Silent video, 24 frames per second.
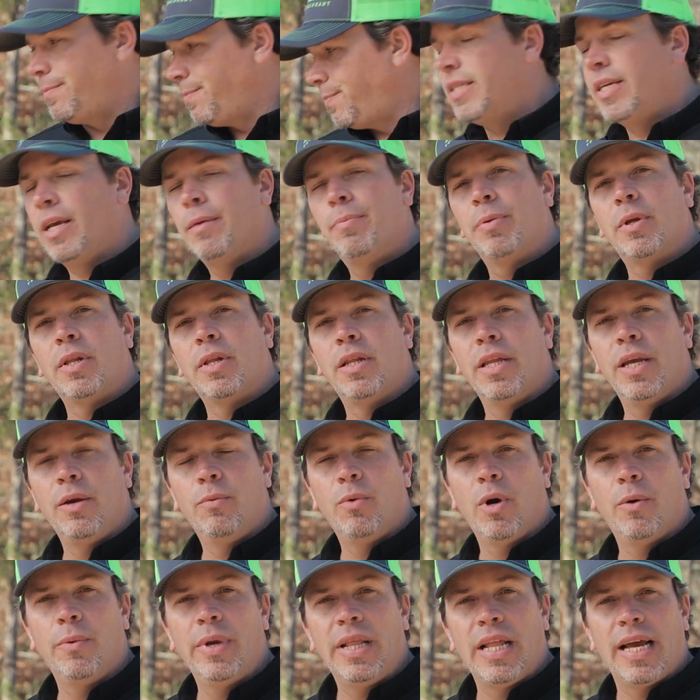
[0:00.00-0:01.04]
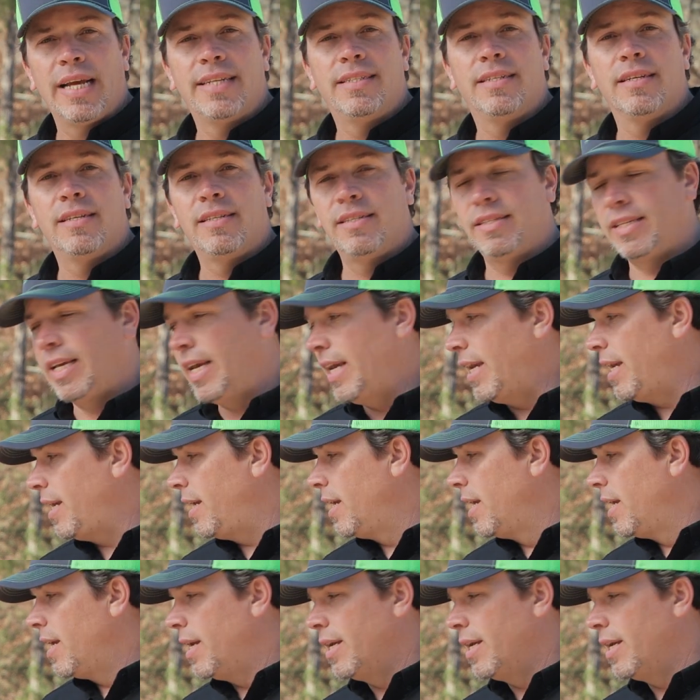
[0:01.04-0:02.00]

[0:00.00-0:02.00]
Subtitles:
Typically, what we like to see